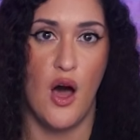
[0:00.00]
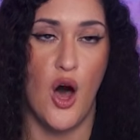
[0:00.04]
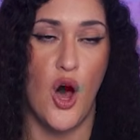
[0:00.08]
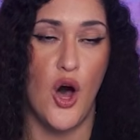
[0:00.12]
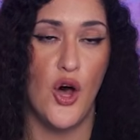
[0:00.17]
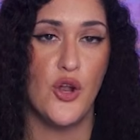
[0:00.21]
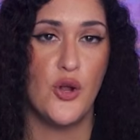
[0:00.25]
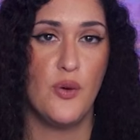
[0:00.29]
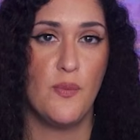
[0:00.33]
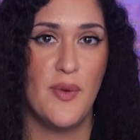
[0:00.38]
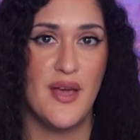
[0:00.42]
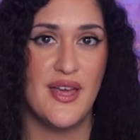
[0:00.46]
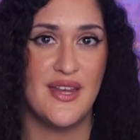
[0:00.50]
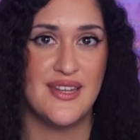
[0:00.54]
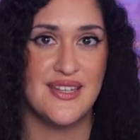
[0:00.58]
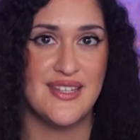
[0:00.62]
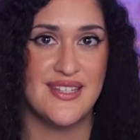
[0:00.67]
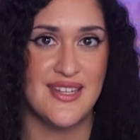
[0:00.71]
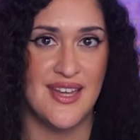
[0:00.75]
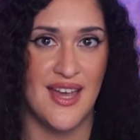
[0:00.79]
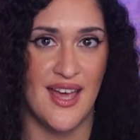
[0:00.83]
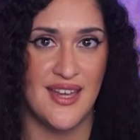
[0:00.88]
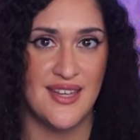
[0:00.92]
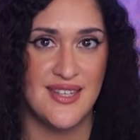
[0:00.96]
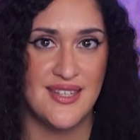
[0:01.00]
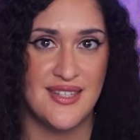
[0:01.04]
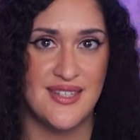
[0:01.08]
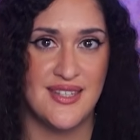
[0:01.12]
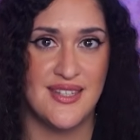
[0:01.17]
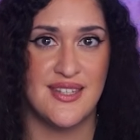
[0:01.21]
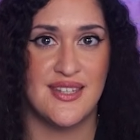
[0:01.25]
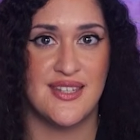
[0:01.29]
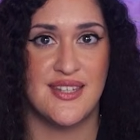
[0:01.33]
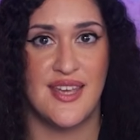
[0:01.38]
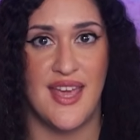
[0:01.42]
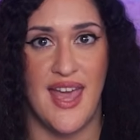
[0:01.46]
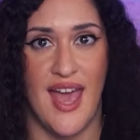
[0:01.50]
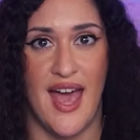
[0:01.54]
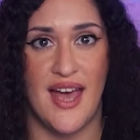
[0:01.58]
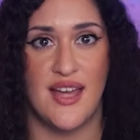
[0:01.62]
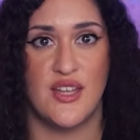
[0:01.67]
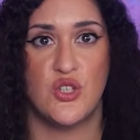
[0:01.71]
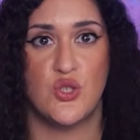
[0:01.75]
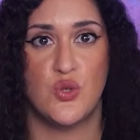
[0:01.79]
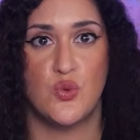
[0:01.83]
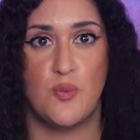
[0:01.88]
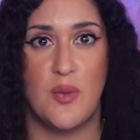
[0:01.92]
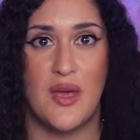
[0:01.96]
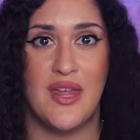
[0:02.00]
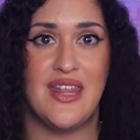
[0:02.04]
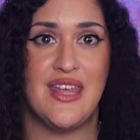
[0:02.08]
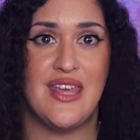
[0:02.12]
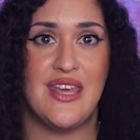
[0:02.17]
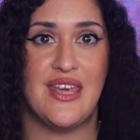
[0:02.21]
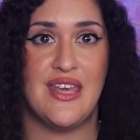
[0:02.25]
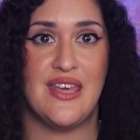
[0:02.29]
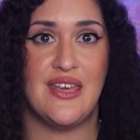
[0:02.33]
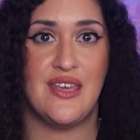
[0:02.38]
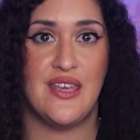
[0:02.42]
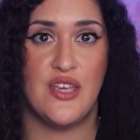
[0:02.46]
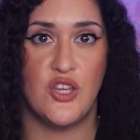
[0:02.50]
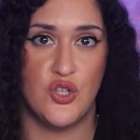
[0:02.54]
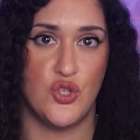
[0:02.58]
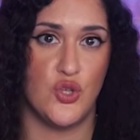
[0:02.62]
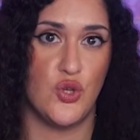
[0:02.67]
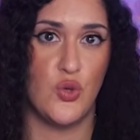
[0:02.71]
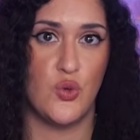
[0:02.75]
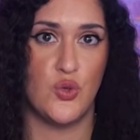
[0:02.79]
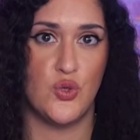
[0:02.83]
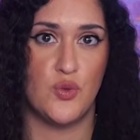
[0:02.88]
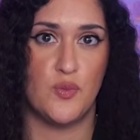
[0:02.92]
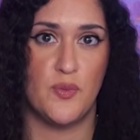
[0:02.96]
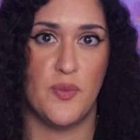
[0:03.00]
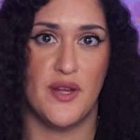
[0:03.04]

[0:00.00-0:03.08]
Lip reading: Automated tests catch many issues,